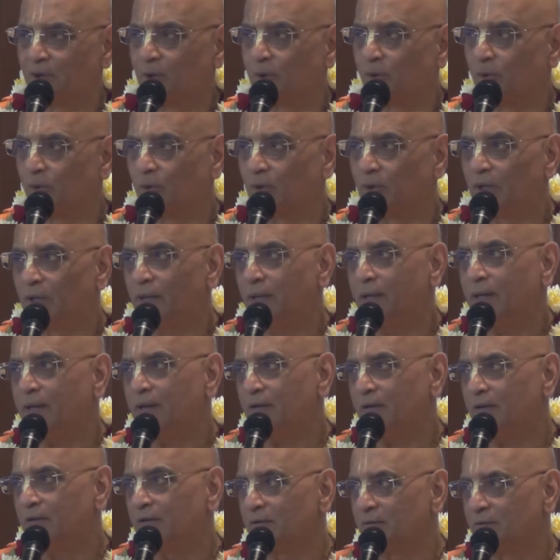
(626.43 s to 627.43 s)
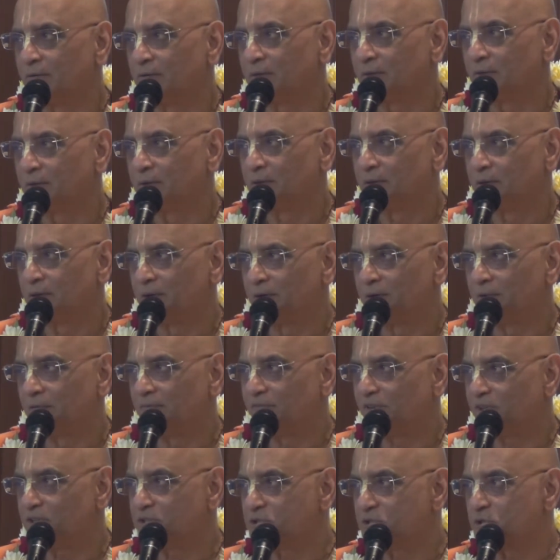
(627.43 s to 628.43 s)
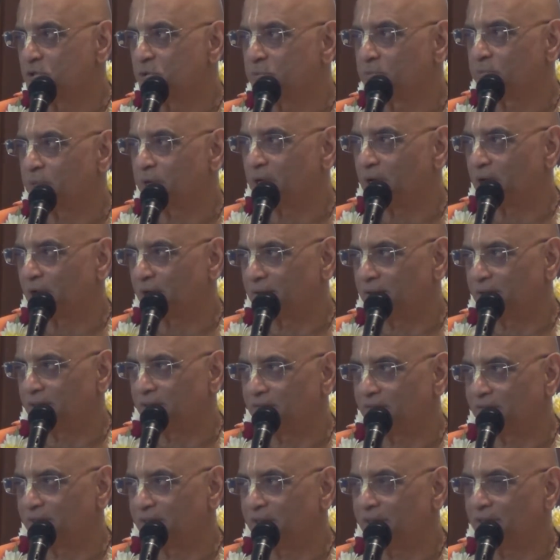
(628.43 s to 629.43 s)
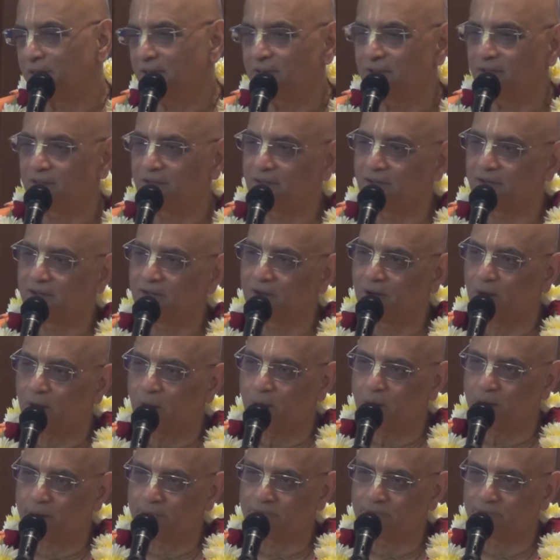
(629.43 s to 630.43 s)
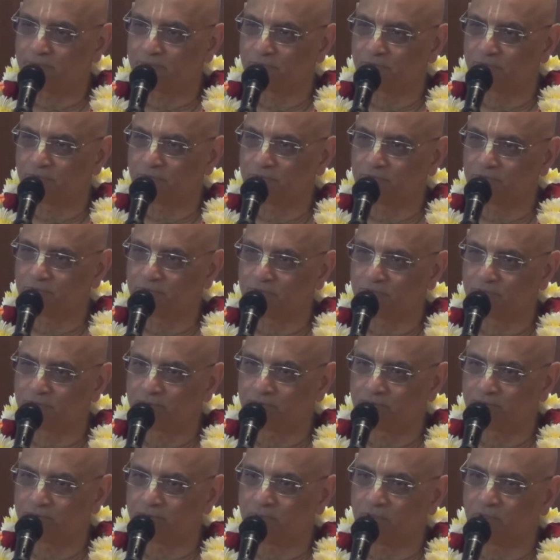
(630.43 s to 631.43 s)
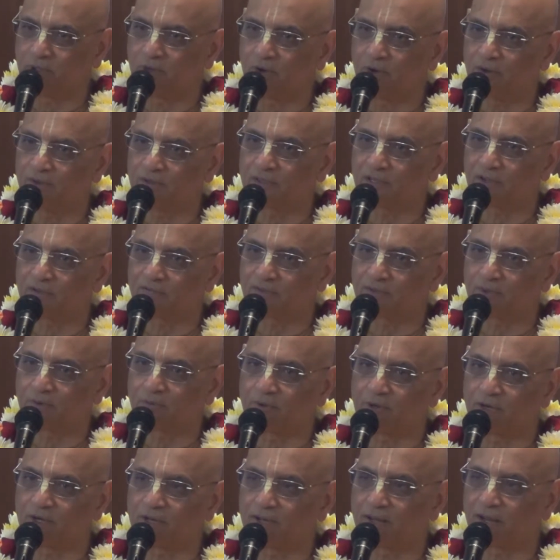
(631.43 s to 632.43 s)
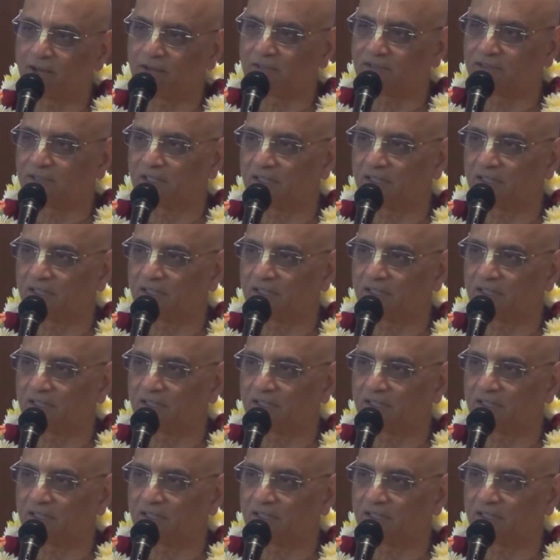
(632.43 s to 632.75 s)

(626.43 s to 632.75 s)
Only Vishnu Priya Devi didn't come, because after one takes